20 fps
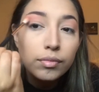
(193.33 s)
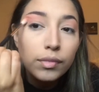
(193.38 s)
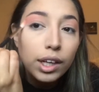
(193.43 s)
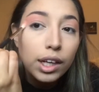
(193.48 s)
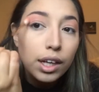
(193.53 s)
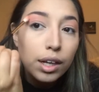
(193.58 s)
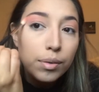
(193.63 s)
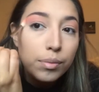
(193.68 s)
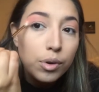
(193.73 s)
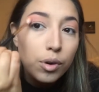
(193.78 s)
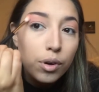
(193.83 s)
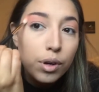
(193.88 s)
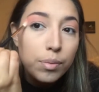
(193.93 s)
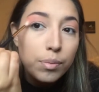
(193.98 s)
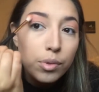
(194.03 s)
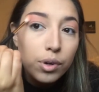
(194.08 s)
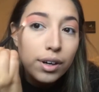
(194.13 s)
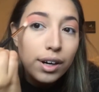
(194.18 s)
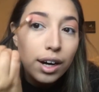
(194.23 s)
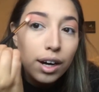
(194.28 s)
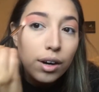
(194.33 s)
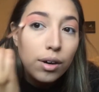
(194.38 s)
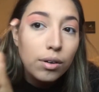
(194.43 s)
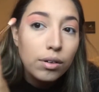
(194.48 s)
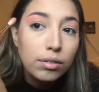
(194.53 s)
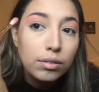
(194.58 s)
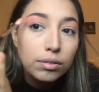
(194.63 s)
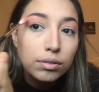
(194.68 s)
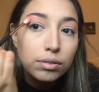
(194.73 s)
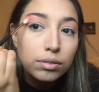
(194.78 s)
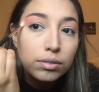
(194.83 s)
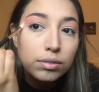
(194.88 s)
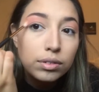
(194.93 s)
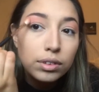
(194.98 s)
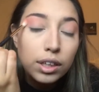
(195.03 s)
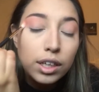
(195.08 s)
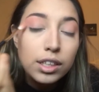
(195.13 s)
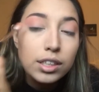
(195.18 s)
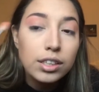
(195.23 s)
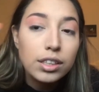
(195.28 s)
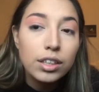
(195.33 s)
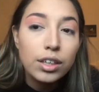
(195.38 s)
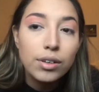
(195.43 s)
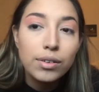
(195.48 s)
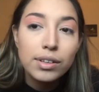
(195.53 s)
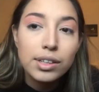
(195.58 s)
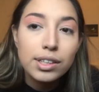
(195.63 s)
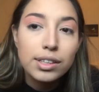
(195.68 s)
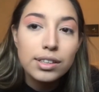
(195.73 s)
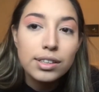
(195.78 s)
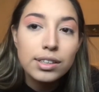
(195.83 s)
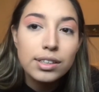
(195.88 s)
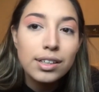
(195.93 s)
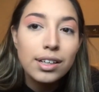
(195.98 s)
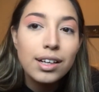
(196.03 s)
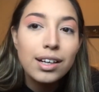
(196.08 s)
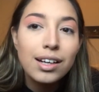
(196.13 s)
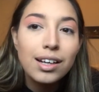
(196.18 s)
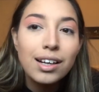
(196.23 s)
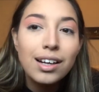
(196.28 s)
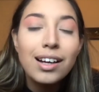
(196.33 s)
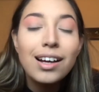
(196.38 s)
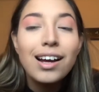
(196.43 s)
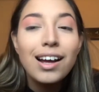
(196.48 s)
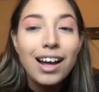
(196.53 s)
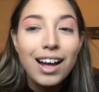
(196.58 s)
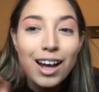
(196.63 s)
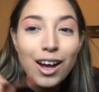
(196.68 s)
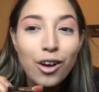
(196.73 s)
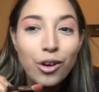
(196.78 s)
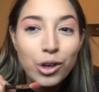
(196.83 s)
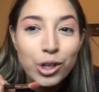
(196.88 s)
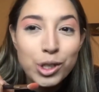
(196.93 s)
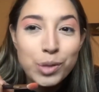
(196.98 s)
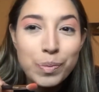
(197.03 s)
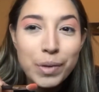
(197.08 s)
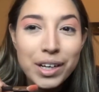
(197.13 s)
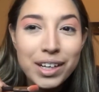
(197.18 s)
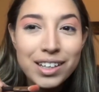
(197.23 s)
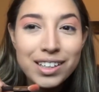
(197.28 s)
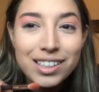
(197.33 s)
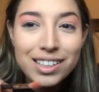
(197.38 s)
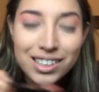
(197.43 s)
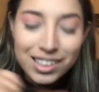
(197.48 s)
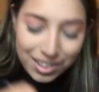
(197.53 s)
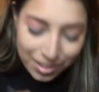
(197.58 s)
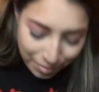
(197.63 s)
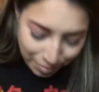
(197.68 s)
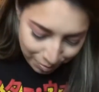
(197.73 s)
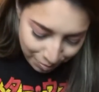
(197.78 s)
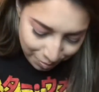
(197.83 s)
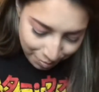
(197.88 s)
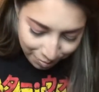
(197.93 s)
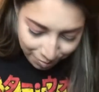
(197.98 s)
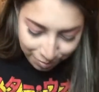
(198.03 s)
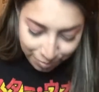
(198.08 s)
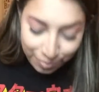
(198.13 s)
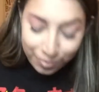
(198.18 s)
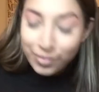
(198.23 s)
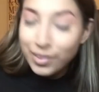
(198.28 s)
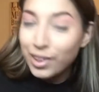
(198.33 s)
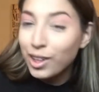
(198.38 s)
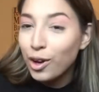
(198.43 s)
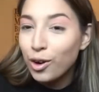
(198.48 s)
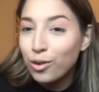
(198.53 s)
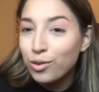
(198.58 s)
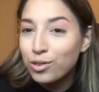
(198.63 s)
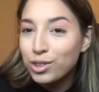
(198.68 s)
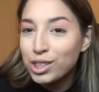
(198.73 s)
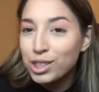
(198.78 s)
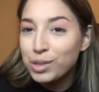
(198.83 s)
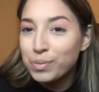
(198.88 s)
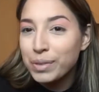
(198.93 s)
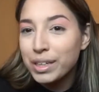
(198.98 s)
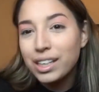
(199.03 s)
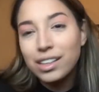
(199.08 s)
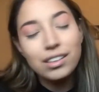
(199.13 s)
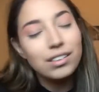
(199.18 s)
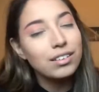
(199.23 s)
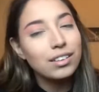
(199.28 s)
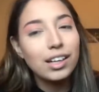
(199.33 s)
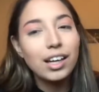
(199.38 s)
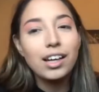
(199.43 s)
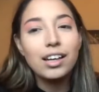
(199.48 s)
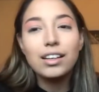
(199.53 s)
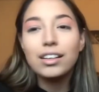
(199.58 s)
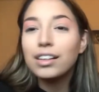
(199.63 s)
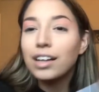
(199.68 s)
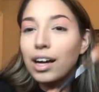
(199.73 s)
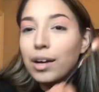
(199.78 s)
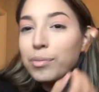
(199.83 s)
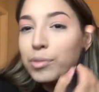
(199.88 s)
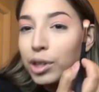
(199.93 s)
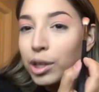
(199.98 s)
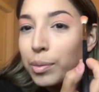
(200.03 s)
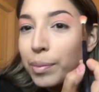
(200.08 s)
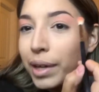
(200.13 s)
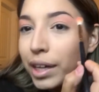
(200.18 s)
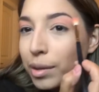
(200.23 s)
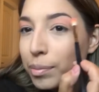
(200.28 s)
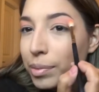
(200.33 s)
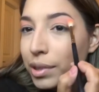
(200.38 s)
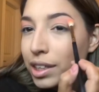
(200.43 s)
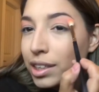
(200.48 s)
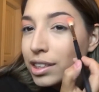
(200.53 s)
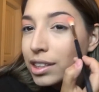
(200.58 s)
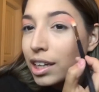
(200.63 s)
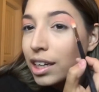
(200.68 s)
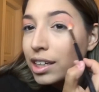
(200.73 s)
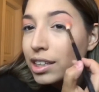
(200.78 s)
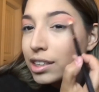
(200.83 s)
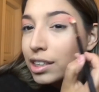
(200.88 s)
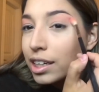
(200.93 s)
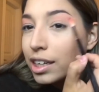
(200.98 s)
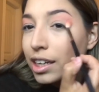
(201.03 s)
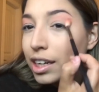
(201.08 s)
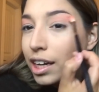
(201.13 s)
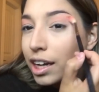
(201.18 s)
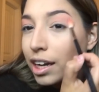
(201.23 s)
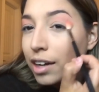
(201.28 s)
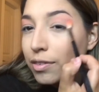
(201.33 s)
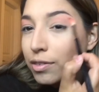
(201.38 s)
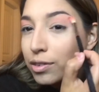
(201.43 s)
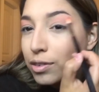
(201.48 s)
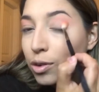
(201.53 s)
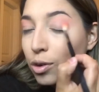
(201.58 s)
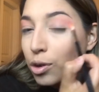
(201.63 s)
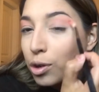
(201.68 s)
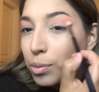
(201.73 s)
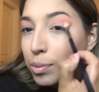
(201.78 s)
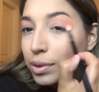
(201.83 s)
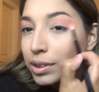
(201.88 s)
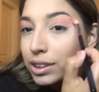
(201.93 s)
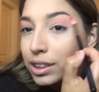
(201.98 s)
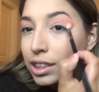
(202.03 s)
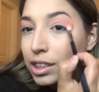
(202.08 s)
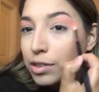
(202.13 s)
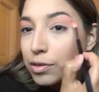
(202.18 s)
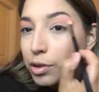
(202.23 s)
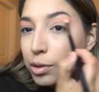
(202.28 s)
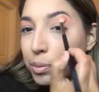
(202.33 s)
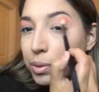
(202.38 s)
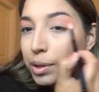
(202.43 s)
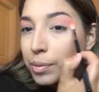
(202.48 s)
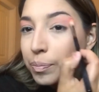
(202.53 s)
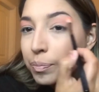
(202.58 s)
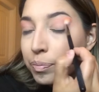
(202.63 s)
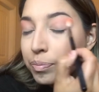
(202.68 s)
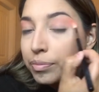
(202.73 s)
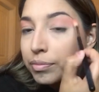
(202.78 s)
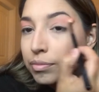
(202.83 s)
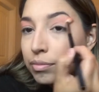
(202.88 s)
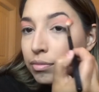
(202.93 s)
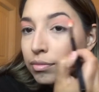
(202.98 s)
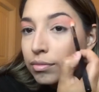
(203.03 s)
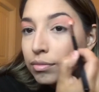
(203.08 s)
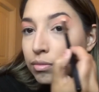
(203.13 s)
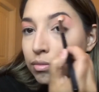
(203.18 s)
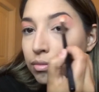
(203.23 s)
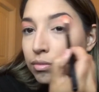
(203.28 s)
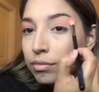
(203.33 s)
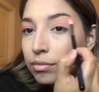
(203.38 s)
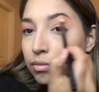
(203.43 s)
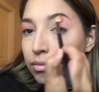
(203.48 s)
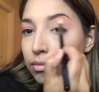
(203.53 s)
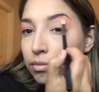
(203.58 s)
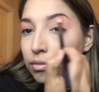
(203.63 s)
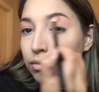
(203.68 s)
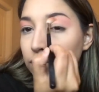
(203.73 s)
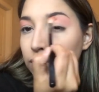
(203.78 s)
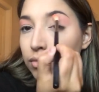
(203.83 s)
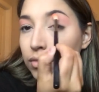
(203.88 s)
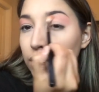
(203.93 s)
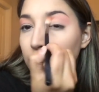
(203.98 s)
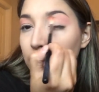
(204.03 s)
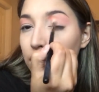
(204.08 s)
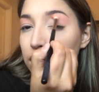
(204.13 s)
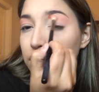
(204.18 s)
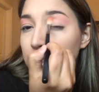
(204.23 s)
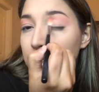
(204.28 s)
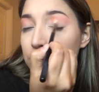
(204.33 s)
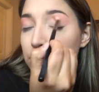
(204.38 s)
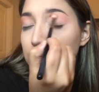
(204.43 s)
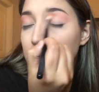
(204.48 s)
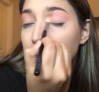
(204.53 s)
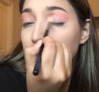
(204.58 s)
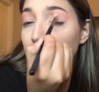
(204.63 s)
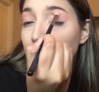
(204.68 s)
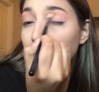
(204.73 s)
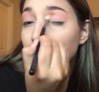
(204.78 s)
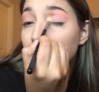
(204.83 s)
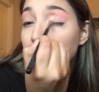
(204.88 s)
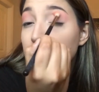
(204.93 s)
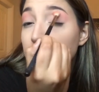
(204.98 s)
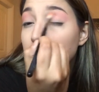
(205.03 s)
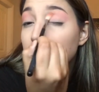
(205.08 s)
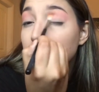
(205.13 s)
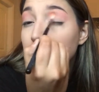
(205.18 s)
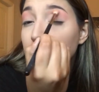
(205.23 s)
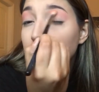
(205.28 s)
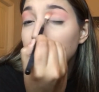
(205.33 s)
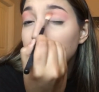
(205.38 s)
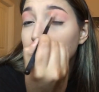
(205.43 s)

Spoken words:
And I'm going more out because, you know, it's outer space. No, that's me. Okay. I'm really bad at puns, guys. And I have a horrible sense of humor because it's too darn funny.